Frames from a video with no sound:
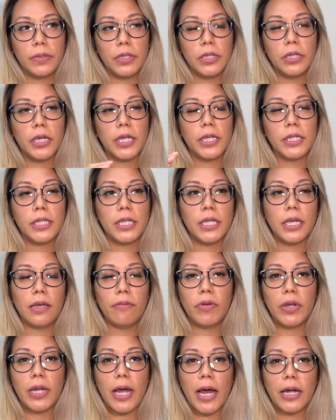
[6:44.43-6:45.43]
You can see
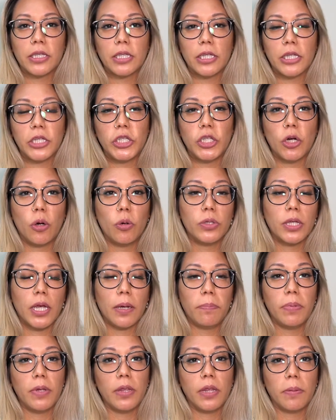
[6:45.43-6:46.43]
if it actually shows
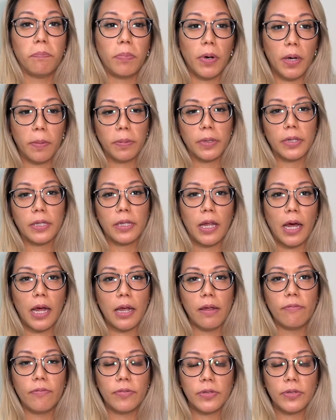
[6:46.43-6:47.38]
up in the public life.